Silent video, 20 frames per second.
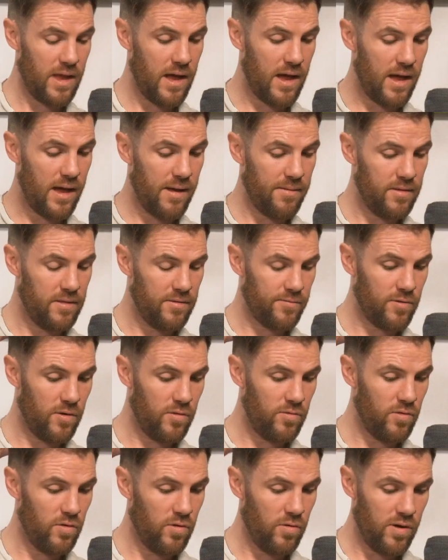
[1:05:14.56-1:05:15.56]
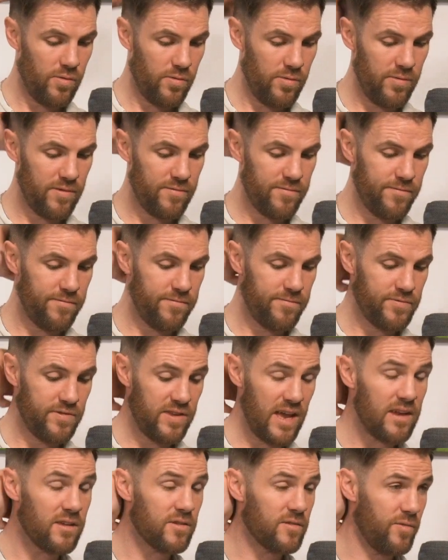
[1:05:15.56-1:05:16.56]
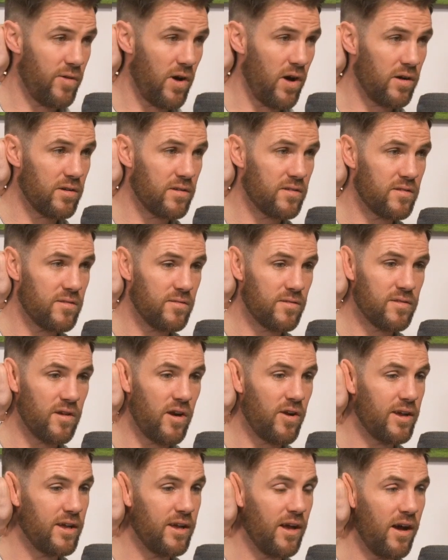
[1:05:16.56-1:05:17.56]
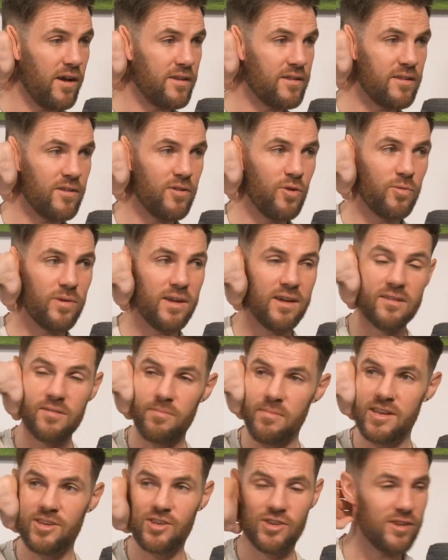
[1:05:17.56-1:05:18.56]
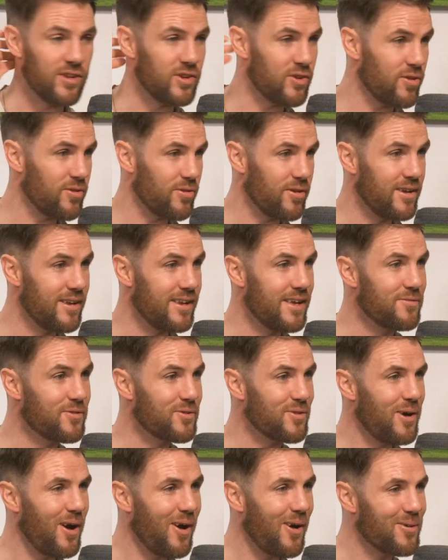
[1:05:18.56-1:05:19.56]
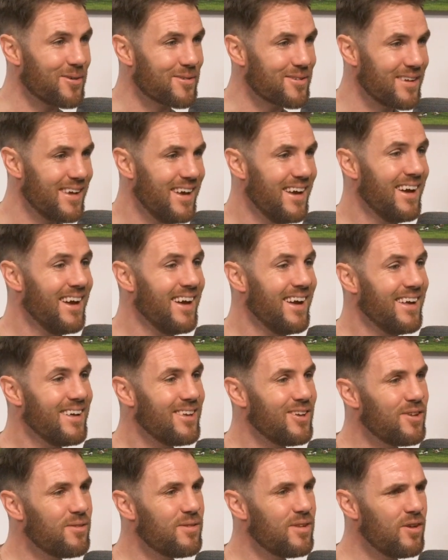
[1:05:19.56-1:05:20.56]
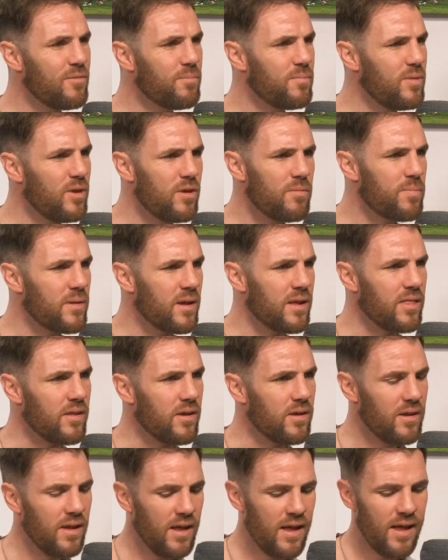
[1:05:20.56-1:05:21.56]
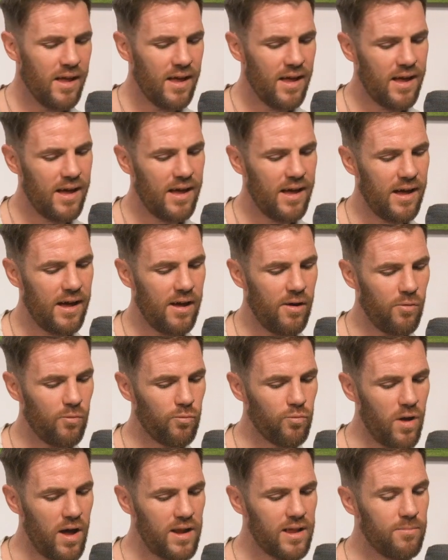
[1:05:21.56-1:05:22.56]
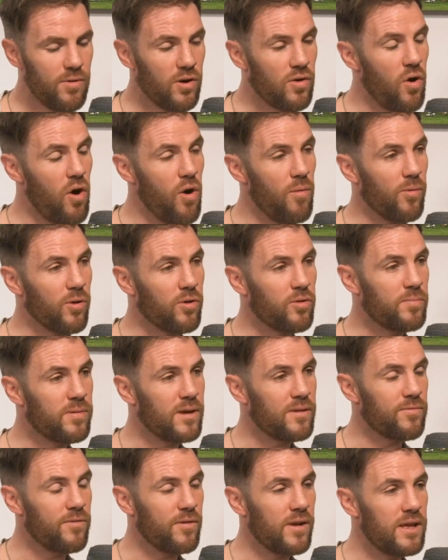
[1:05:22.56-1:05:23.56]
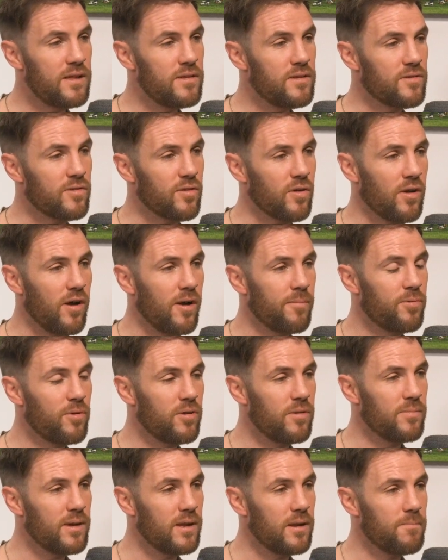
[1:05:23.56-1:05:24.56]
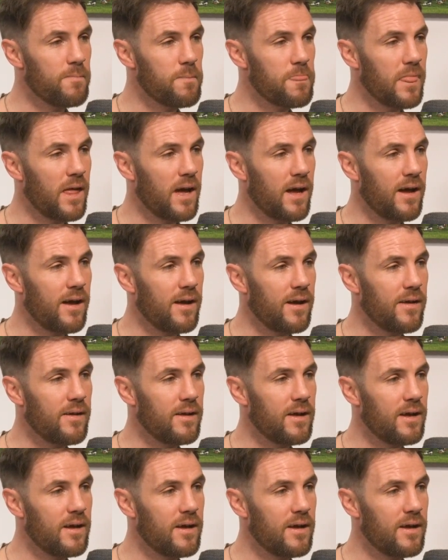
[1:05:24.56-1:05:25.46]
uh, in the front row. I went with Dennis Foggs. Sorry, I didn't know we had to mention each other. I left you out. Yeah, fuck. You'd, I don't want to be in there. You'd be in there. Uh, Ronnie McCormack, who played for Leinster, I put him in uh,